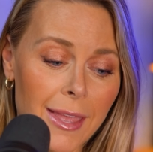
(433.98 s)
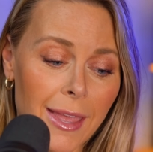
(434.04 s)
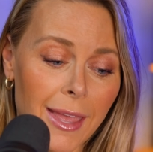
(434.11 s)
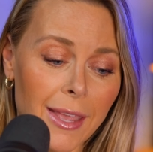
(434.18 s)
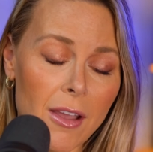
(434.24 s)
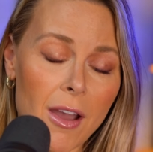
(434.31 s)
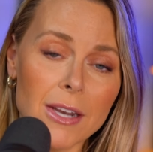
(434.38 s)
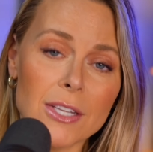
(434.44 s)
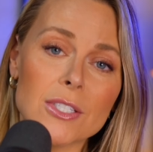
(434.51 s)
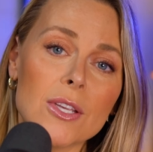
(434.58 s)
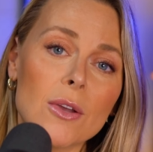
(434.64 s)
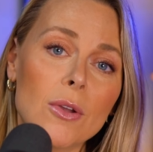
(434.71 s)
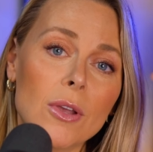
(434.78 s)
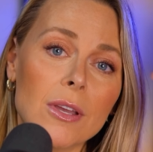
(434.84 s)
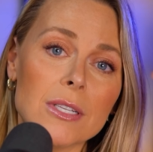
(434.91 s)
And God is
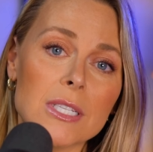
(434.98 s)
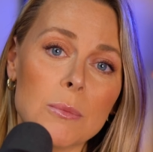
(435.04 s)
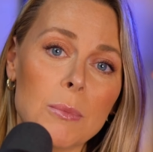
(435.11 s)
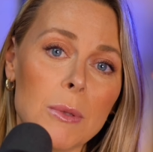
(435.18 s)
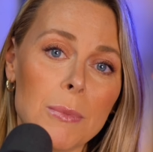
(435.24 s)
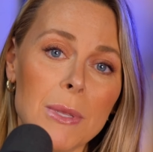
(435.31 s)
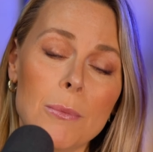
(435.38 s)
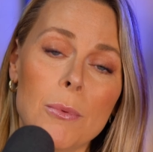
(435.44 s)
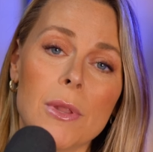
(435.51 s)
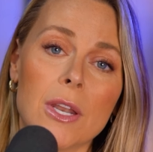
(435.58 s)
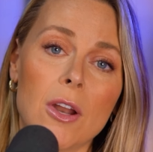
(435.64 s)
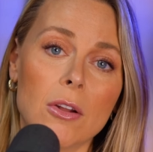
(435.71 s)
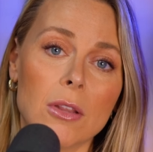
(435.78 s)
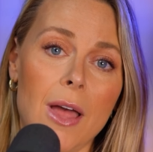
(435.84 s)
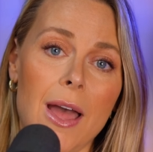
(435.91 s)
so good to put people in
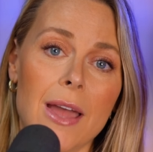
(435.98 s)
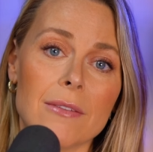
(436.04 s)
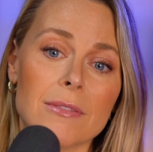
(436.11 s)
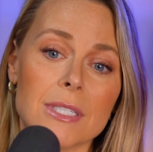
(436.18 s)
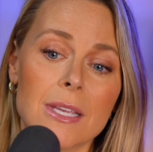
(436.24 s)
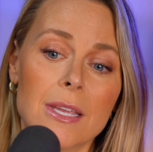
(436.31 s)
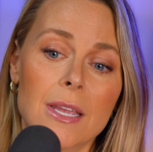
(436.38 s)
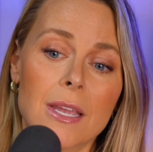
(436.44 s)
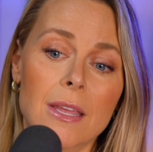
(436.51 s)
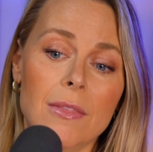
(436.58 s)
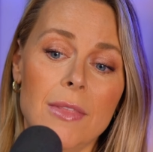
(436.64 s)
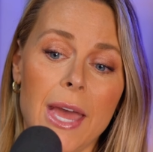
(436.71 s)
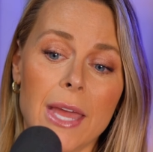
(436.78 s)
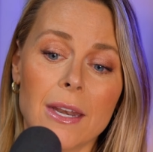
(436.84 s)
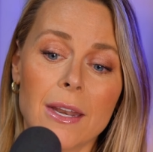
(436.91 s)
our lives
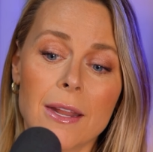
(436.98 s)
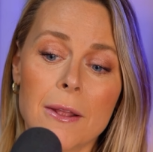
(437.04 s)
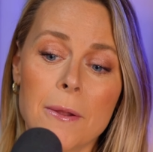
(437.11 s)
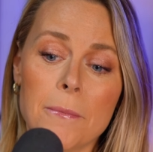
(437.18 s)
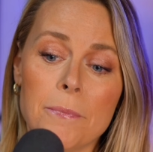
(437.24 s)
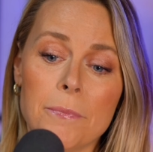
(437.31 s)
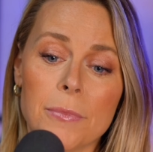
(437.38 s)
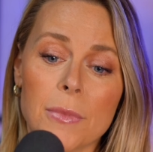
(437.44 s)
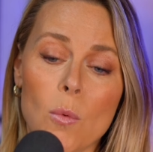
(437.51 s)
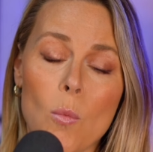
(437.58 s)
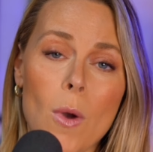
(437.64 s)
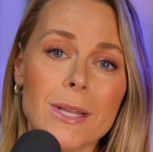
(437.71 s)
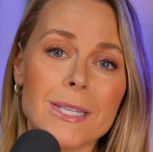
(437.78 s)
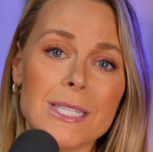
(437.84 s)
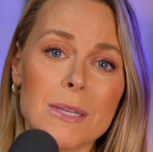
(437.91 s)
that
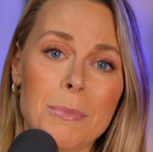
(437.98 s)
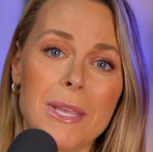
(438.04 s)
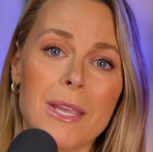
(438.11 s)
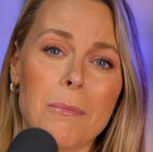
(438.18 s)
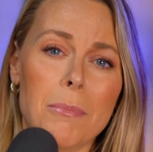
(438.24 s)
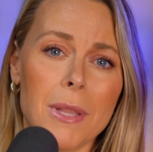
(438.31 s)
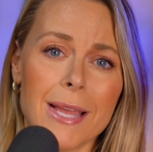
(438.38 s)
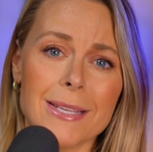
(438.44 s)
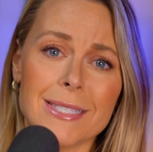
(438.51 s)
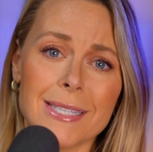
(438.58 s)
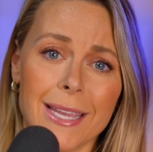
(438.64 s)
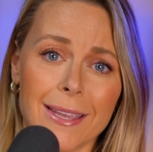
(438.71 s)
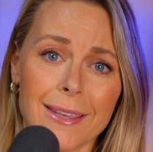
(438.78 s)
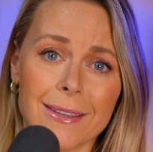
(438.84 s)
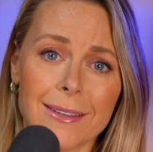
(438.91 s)
want to be a
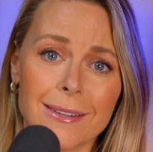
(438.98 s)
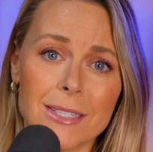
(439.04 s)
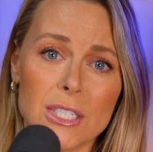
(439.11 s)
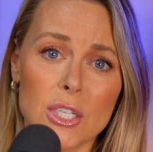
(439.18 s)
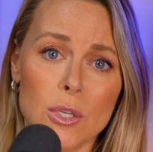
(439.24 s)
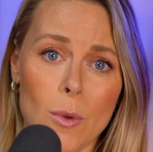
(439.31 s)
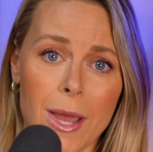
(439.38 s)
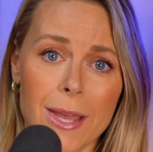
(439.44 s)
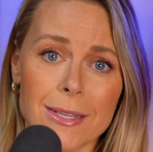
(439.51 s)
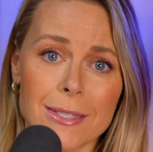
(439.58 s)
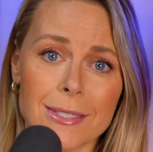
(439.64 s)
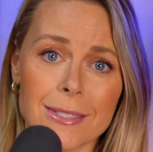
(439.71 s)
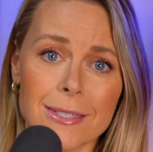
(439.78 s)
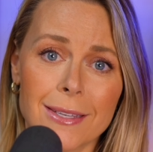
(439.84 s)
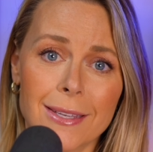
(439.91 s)
blessing to
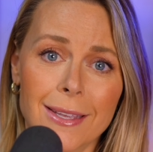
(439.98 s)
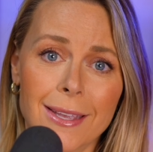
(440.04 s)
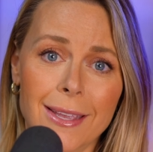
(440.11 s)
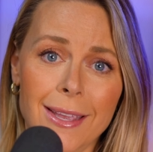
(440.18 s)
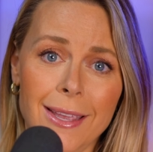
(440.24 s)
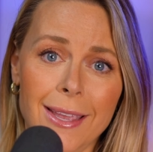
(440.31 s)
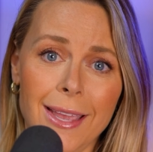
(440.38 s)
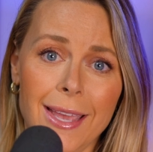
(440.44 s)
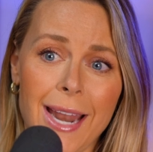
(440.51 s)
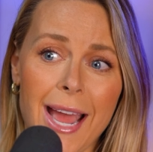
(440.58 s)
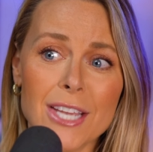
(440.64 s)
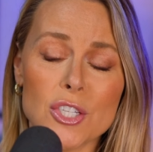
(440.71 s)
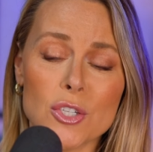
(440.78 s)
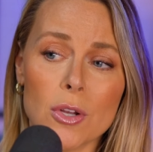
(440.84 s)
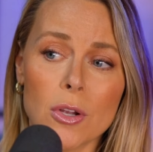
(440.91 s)
us. And
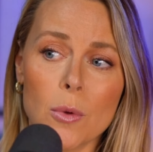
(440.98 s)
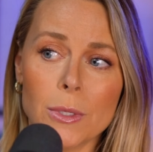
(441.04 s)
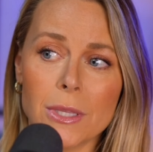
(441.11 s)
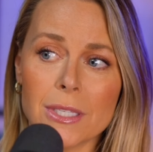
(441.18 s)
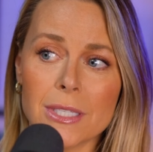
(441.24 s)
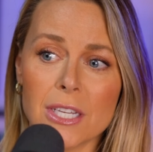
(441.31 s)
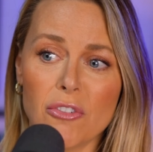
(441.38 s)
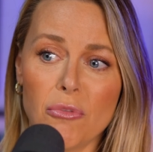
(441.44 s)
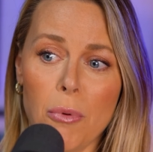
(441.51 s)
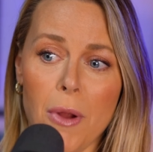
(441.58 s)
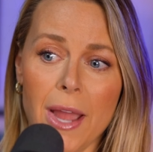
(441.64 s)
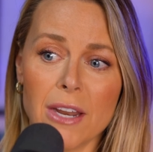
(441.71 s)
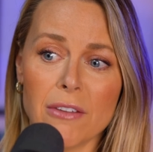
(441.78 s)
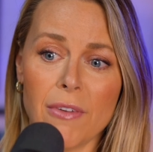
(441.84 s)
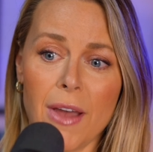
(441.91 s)
I struggle with the sin of
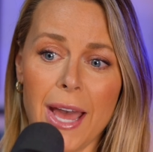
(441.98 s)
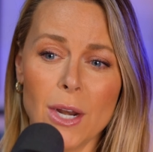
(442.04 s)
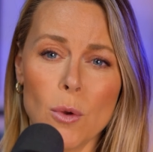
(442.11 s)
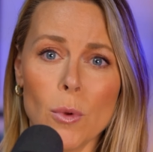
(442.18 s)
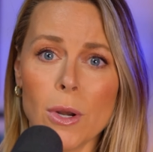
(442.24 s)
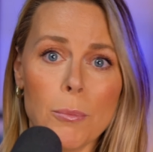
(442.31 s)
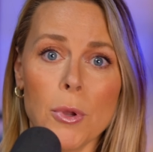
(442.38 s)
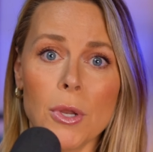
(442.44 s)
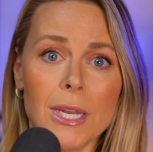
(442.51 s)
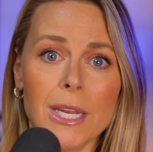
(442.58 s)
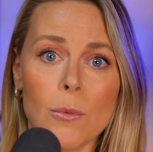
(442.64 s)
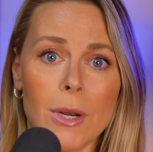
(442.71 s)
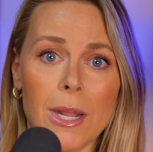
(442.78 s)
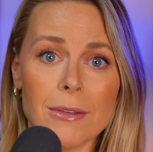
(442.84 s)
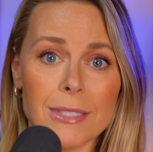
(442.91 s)
pride of, I don't want to put
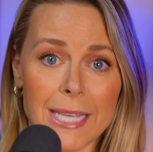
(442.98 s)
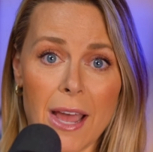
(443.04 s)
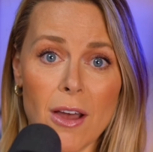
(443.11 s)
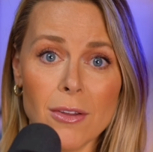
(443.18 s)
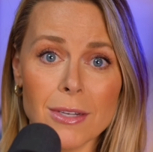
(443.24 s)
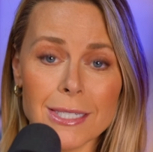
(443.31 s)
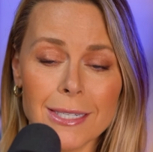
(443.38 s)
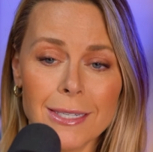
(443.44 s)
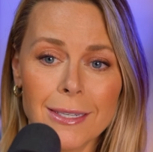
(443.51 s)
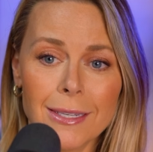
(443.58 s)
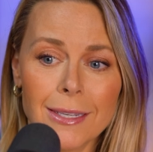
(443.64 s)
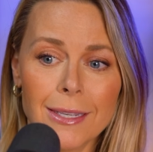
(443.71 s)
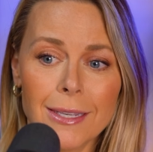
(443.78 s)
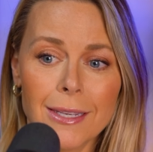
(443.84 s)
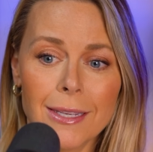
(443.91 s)
anyone else out.
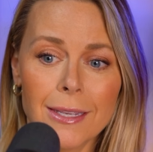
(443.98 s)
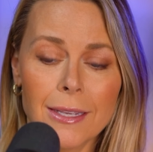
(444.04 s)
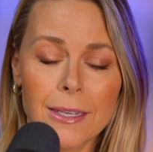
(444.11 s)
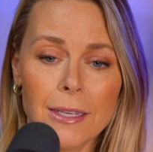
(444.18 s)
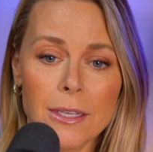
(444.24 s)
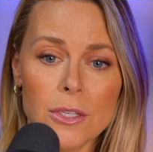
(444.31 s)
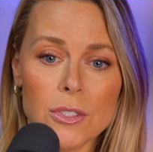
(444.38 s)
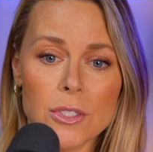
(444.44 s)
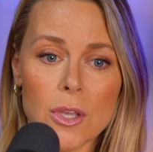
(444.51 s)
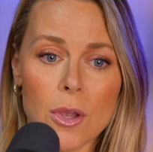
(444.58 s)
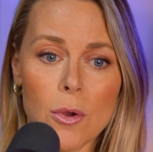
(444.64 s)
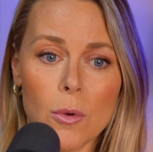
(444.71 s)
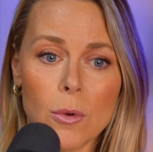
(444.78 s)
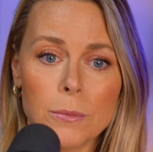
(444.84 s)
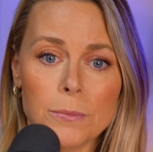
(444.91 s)

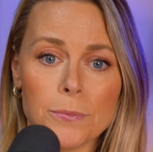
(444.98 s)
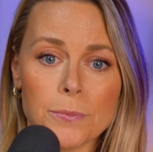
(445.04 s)
So